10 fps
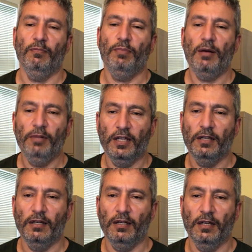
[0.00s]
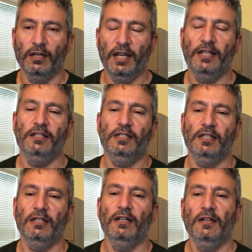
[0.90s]
public
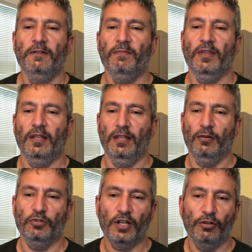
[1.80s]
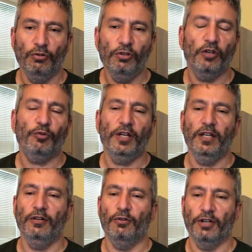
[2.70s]
entity that was either newly
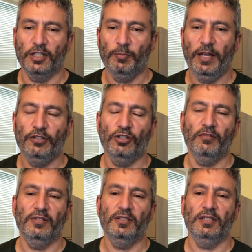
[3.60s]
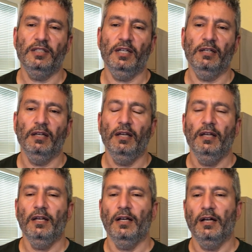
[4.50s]
created or an expansion of existing
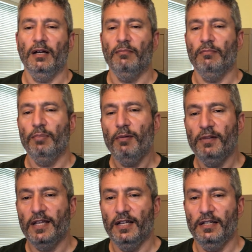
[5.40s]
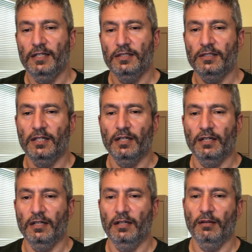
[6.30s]
public entities
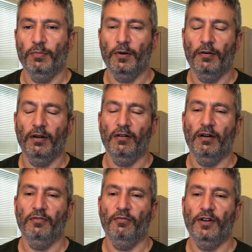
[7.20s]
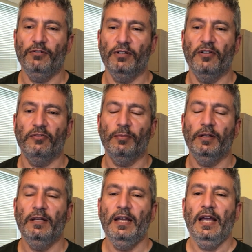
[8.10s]
of the federal
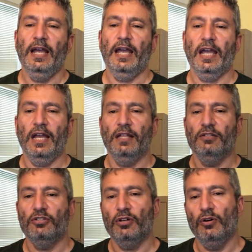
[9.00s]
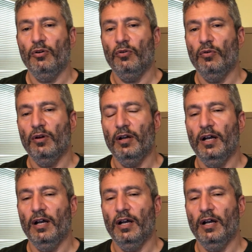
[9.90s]
government. And so